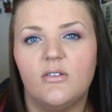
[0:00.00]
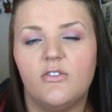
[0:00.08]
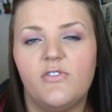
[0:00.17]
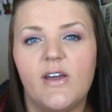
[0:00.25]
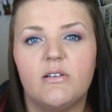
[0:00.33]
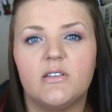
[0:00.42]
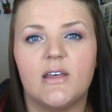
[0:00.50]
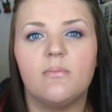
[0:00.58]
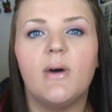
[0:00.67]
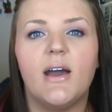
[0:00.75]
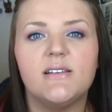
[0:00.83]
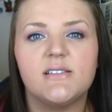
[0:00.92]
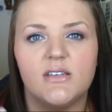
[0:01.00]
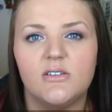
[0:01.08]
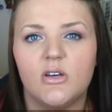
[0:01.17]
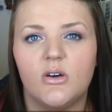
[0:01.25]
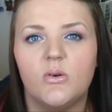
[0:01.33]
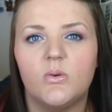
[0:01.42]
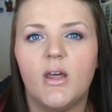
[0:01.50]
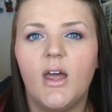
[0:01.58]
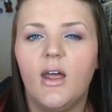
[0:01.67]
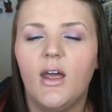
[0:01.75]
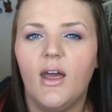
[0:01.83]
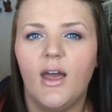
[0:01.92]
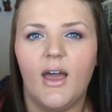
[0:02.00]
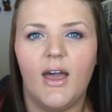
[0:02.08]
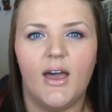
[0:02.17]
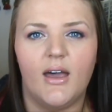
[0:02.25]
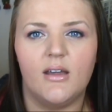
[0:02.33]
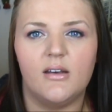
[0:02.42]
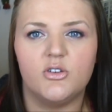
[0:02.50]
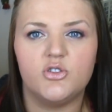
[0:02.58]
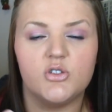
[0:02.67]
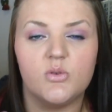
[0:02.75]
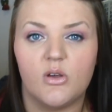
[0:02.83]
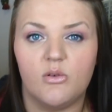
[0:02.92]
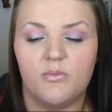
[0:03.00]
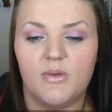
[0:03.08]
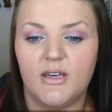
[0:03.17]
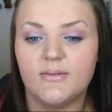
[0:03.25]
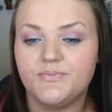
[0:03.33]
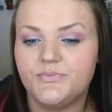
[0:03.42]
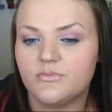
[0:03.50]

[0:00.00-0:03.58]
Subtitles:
fit with like my skin tone and just like with me.